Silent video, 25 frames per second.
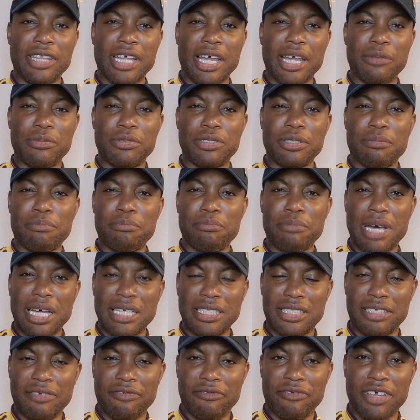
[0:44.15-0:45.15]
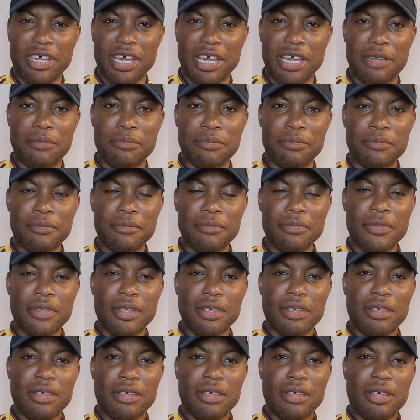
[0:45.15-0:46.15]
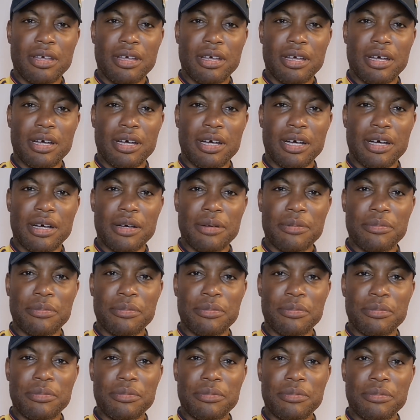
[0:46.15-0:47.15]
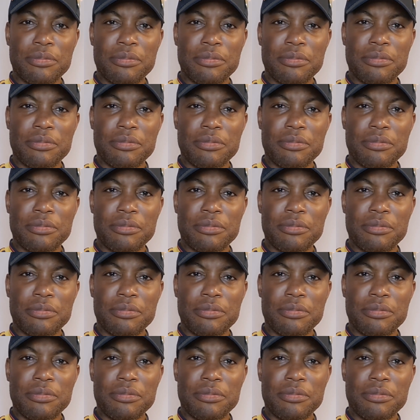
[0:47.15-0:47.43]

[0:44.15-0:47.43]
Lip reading: that it was a massive game, um,